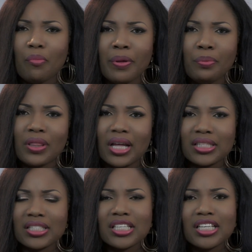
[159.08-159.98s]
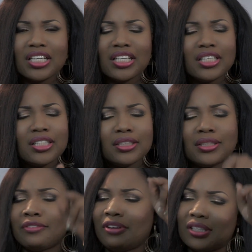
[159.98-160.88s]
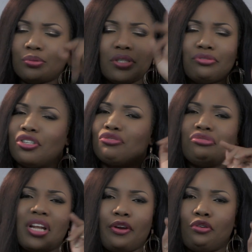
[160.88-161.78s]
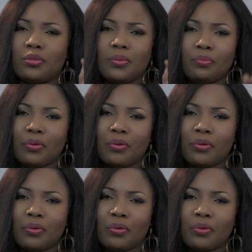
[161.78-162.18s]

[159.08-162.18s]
People that, in fact, this one just really annoys me.